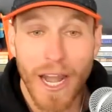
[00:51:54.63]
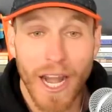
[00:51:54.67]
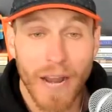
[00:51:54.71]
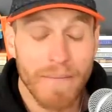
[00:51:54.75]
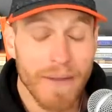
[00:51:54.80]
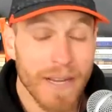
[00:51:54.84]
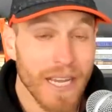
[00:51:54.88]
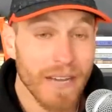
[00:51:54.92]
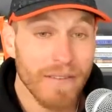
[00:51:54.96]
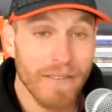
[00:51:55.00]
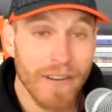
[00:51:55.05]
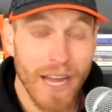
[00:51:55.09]
I've
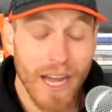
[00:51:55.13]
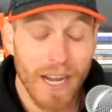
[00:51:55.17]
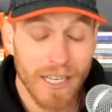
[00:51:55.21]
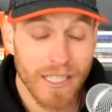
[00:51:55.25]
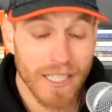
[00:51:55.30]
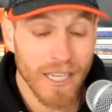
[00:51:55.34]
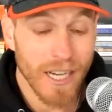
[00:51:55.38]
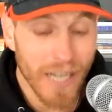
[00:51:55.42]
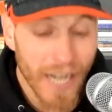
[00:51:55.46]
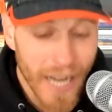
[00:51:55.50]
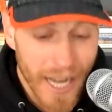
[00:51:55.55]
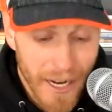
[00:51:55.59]
been giving out a
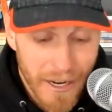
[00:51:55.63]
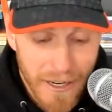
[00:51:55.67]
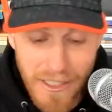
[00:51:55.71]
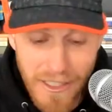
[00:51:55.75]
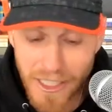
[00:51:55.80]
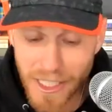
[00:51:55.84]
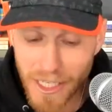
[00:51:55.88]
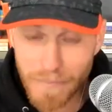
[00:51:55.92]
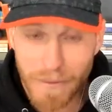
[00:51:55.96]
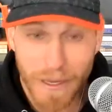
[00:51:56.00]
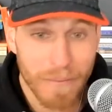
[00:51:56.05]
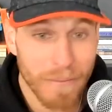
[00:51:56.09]
ton of
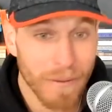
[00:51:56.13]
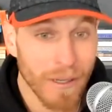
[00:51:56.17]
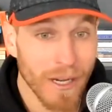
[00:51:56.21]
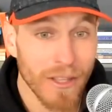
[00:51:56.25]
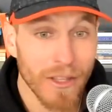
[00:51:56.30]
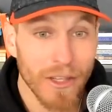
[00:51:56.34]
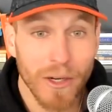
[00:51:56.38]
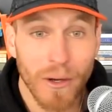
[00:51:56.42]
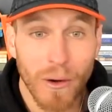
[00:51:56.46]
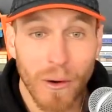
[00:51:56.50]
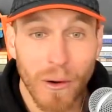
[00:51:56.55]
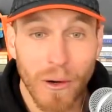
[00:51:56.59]
energy to people on
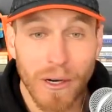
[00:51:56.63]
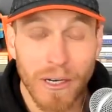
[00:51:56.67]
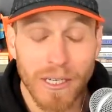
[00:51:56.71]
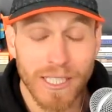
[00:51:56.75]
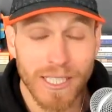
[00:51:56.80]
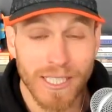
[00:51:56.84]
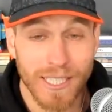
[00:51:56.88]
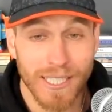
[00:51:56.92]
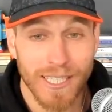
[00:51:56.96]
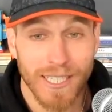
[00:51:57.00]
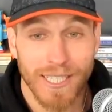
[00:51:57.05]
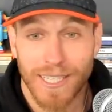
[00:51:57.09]
the
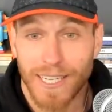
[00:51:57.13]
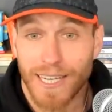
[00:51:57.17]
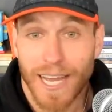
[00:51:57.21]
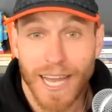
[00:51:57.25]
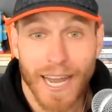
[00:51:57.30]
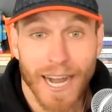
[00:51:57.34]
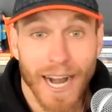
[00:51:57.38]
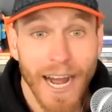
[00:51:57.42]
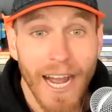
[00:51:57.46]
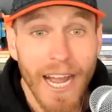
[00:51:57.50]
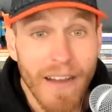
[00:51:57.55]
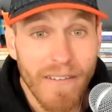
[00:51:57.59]
course,
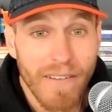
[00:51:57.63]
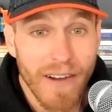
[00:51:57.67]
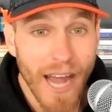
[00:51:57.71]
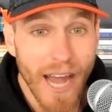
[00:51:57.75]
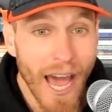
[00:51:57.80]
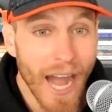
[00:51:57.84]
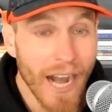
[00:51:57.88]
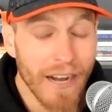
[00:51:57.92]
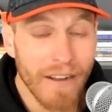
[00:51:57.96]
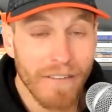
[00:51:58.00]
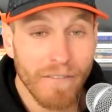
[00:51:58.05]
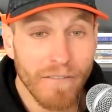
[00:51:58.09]
and I haven't
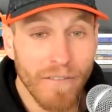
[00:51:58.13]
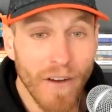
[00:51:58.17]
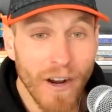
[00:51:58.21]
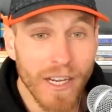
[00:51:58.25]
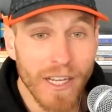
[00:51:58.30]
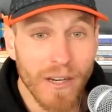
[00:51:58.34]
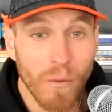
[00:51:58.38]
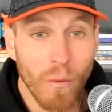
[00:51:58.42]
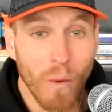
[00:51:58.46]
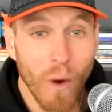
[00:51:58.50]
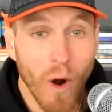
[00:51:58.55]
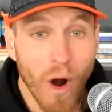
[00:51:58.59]
had any
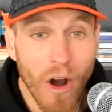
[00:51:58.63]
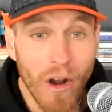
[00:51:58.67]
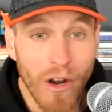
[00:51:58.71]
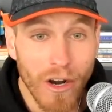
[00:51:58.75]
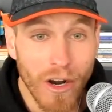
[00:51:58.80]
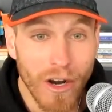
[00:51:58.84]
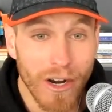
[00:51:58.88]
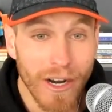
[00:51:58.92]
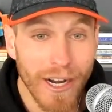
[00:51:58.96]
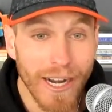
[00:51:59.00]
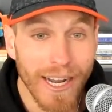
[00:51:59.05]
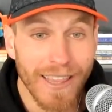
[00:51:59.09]
fucking
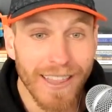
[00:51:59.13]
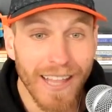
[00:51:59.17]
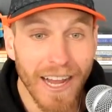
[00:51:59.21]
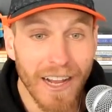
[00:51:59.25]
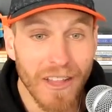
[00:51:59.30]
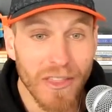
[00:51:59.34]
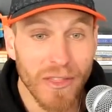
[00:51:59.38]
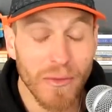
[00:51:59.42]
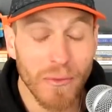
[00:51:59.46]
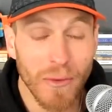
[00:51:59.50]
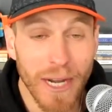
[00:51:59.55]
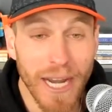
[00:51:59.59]
water in
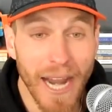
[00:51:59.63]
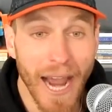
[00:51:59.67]
like 3